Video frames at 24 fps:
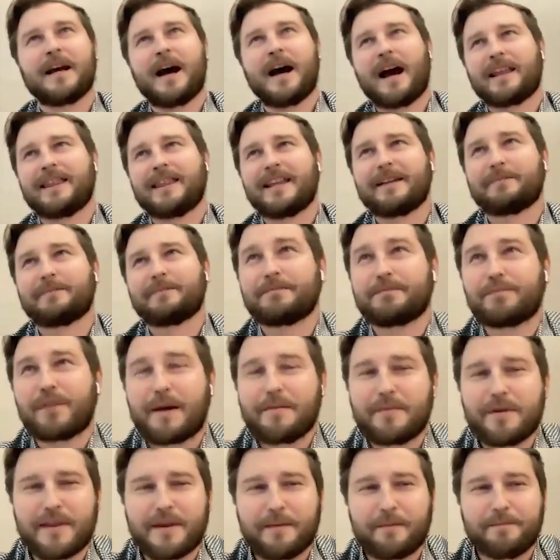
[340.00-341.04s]
I think
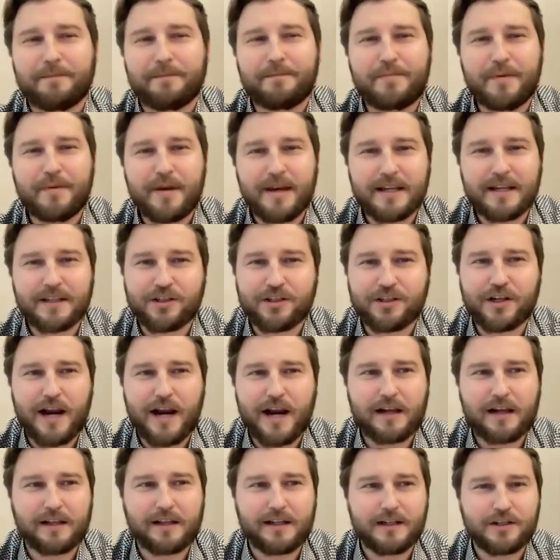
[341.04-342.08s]
probably the biggest
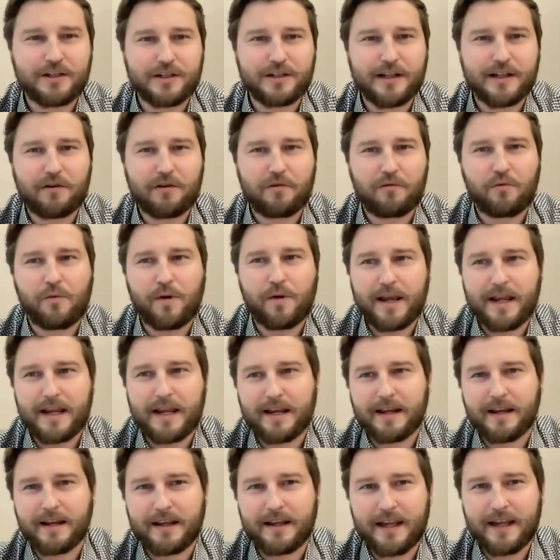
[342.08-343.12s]
challenge that
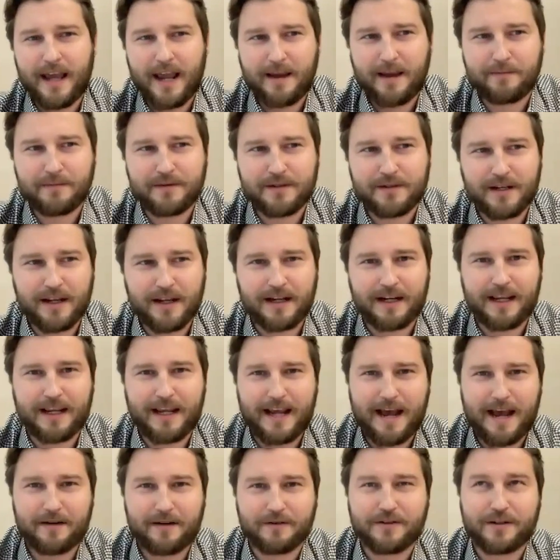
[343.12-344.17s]
we came to
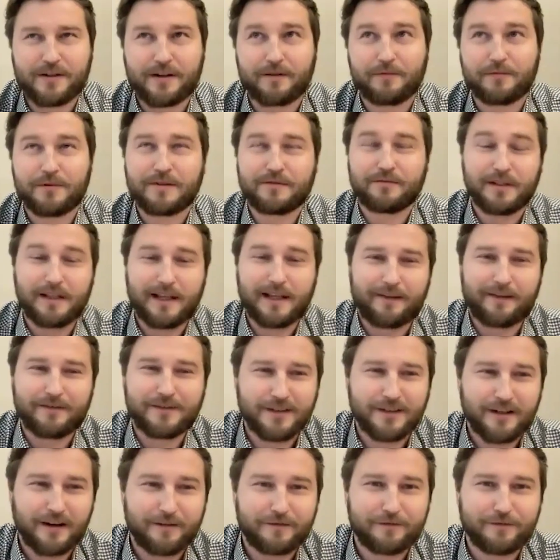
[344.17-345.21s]
encounter was really
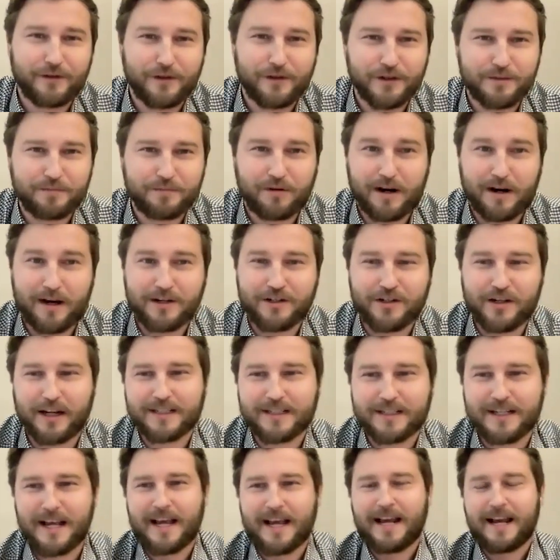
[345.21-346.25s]
after our first
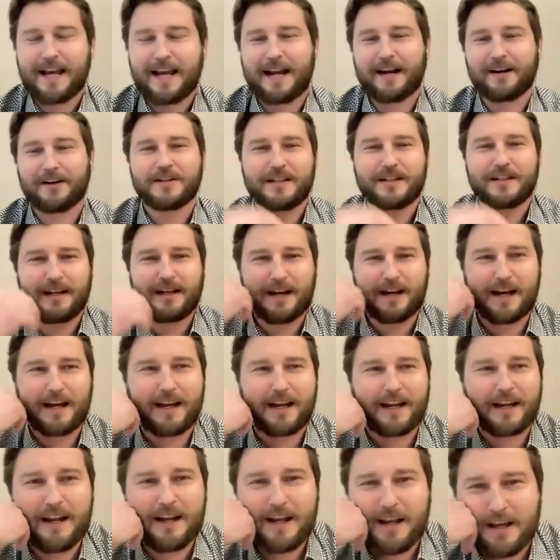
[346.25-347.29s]
project. Harrison and
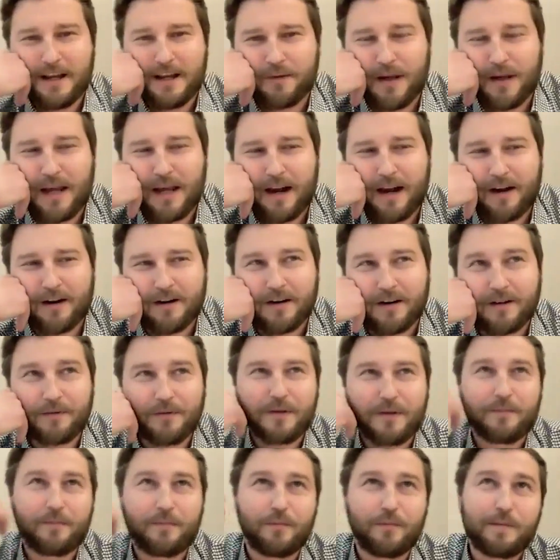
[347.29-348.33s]
I, we got our,
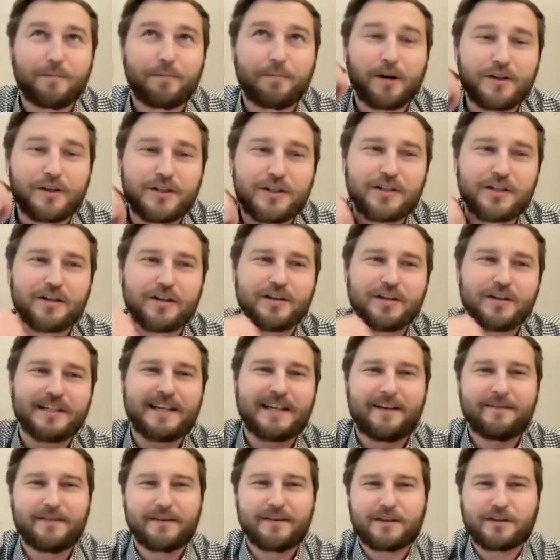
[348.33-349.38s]
we, we purchased our
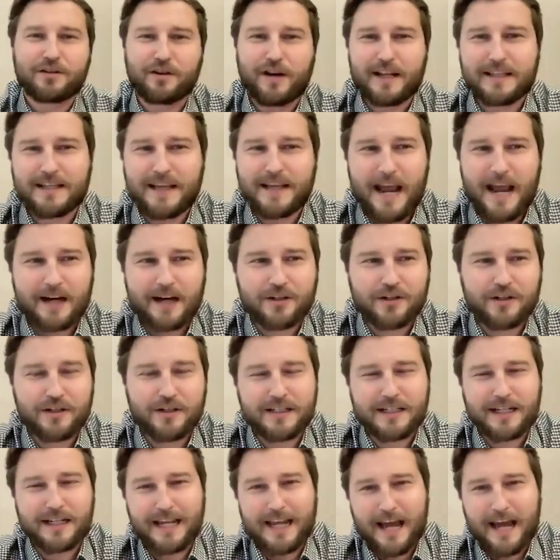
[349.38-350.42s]
seventh transaction
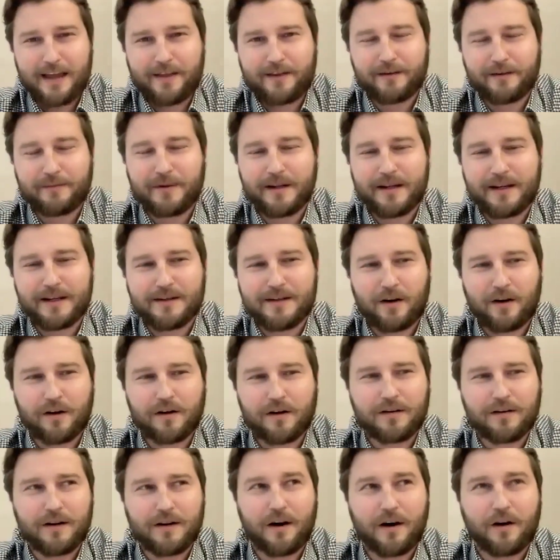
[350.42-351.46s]
together because
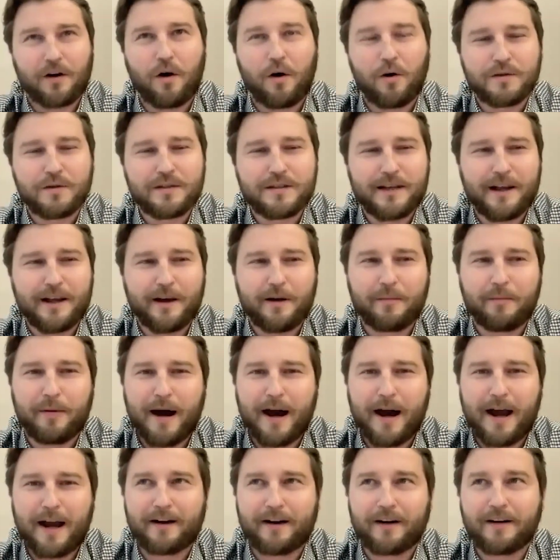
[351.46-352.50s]
our, our wholesale
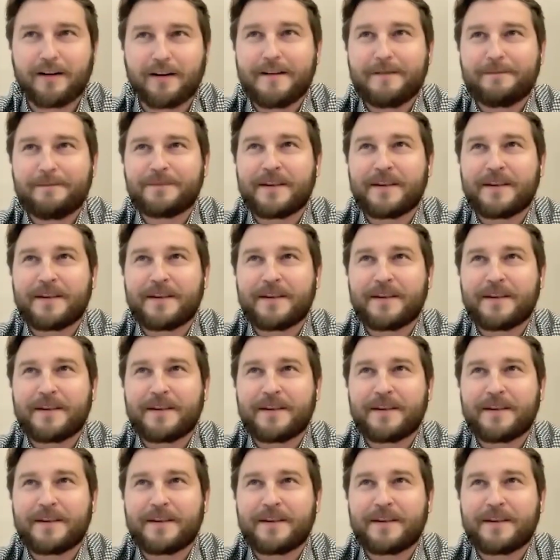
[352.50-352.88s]
buyer